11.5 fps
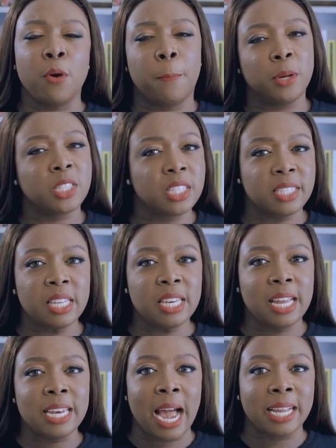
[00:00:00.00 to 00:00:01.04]
purchasing
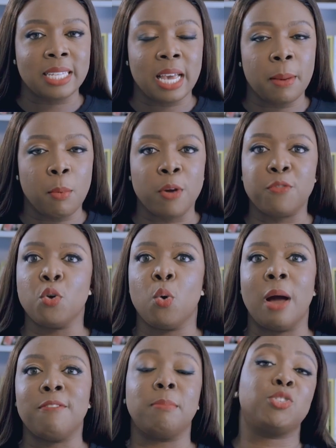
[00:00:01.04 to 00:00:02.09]
an item, or
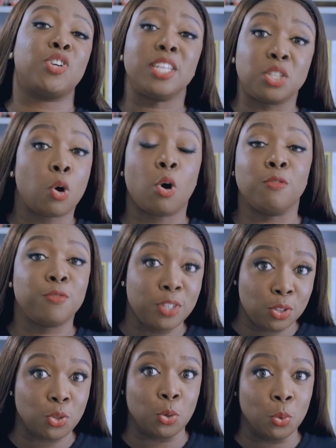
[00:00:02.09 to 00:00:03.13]
if I'm trying to
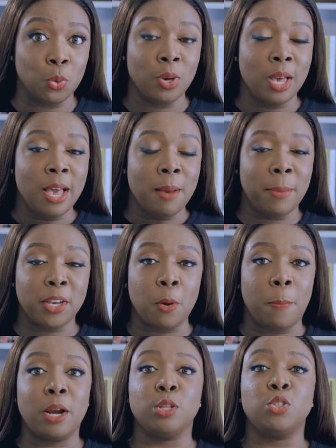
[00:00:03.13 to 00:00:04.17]
convince you, beg your
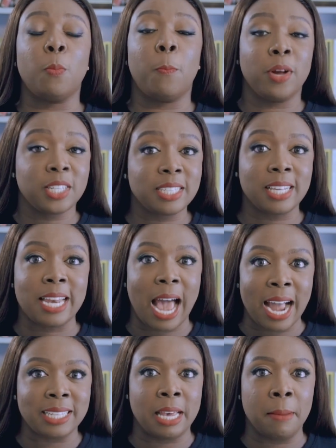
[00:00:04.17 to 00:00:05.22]
pardon, to purchase an
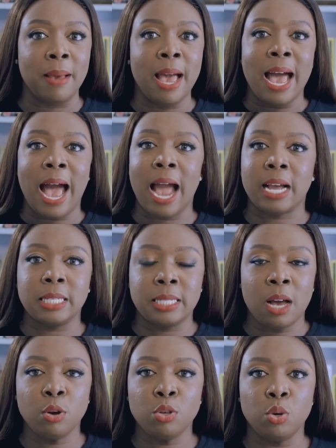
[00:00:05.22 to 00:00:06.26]
item, I could
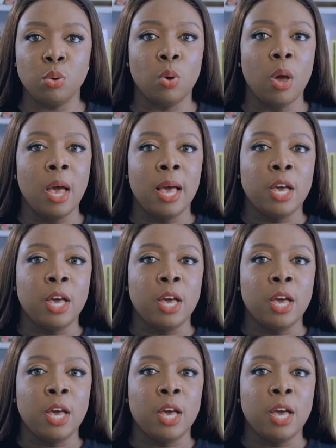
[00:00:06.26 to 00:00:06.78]
tell you,